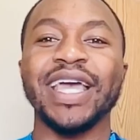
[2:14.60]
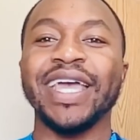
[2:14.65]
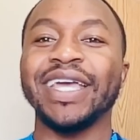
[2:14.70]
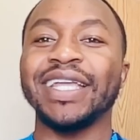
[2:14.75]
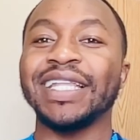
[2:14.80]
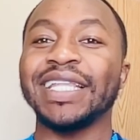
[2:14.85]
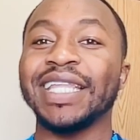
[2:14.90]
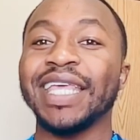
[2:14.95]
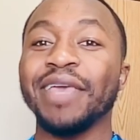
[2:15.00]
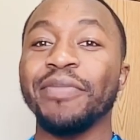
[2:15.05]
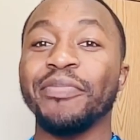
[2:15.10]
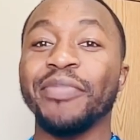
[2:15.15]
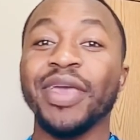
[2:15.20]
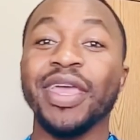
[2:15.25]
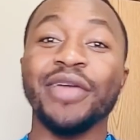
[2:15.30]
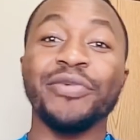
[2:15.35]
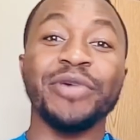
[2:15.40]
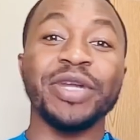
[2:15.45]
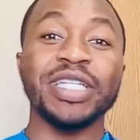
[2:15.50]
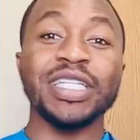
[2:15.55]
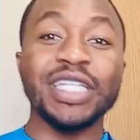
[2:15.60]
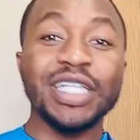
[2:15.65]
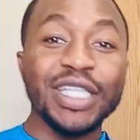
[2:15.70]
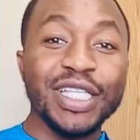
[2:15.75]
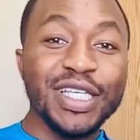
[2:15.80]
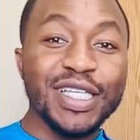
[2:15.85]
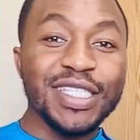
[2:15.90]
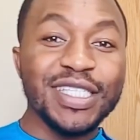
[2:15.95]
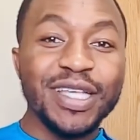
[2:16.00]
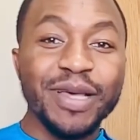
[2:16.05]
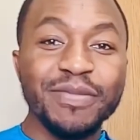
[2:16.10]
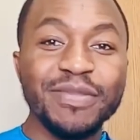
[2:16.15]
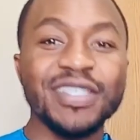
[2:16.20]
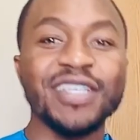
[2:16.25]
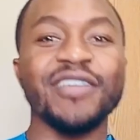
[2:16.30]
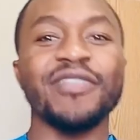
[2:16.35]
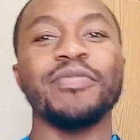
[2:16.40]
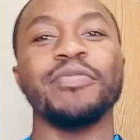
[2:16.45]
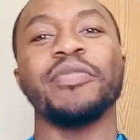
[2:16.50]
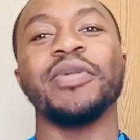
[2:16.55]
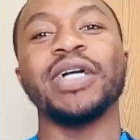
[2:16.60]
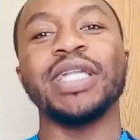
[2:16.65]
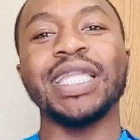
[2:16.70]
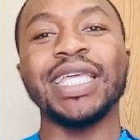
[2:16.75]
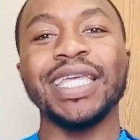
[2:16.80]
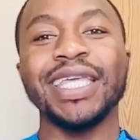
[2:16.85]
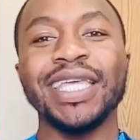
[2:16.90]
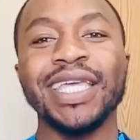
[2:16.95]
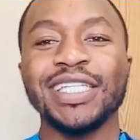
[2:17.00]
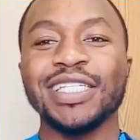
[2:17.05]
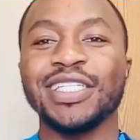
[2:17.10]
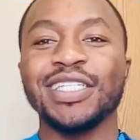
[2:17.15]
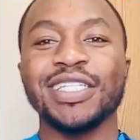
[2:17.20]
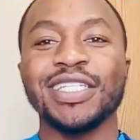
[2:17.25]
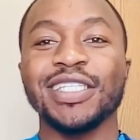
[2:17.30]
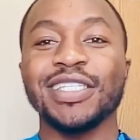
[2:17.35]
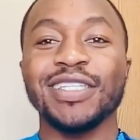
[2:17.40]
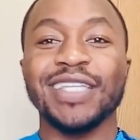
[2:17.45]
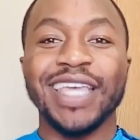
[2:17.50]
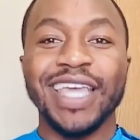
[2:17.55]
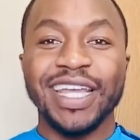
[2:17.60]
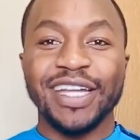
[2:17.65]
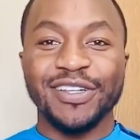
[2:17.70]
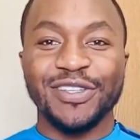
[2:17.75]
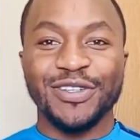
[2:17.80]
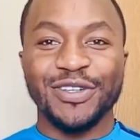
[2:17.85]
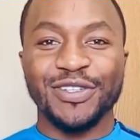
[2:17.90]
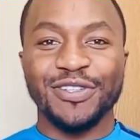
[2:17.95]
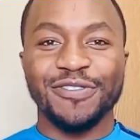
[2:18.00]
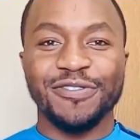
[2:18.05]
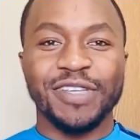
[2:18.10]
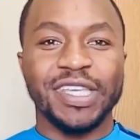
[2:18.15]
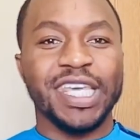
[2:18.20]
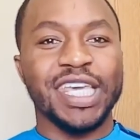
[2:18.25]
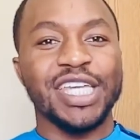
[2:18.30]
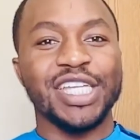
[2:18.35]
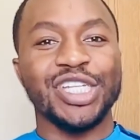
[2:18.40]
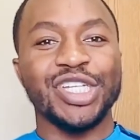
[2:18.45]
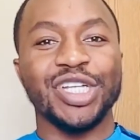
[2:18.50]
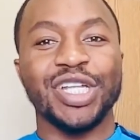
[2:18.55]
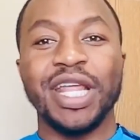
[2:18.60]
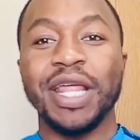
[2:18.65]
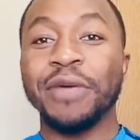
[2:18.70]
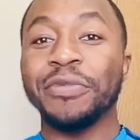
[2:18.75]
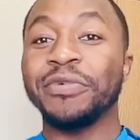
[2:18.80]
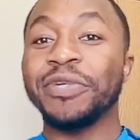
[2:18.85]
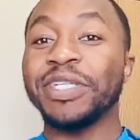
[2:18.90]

and they pay ridiculous sums of money just to get a certification and